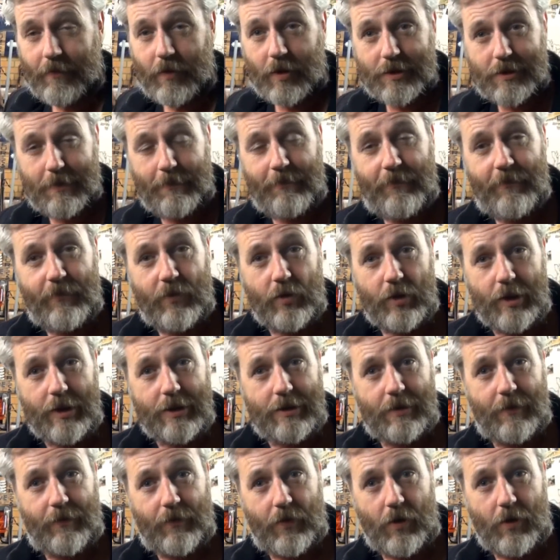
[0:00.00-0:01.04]
got some
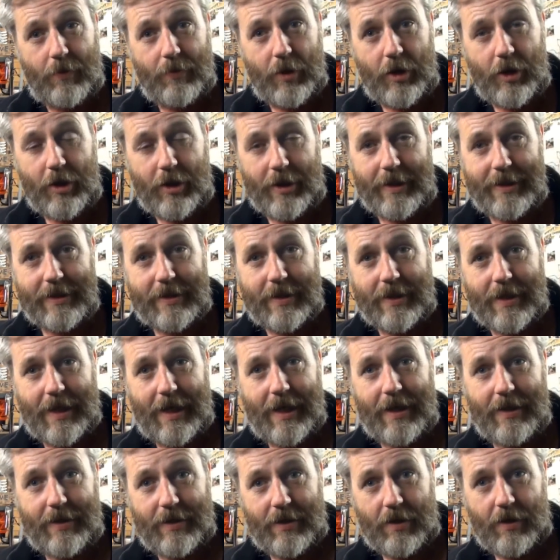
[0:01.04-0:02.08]
footage from earlier
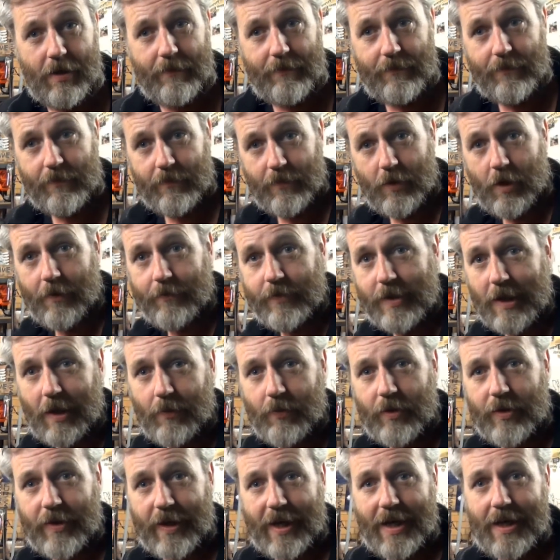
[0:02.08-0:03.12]
today that I've done
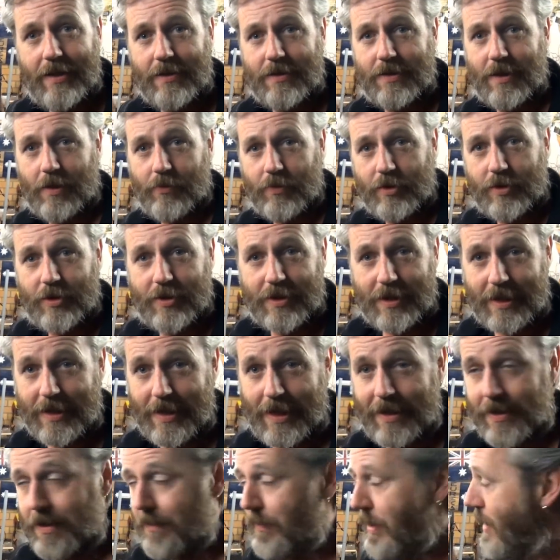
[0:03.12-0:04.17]
with that, so we'll see
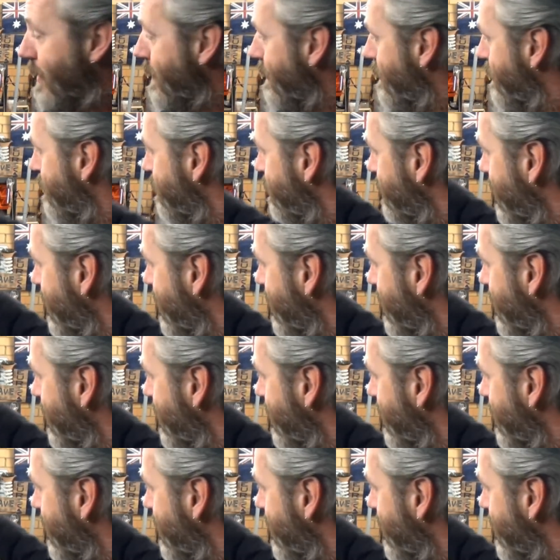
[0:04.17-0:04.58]
that in a minute.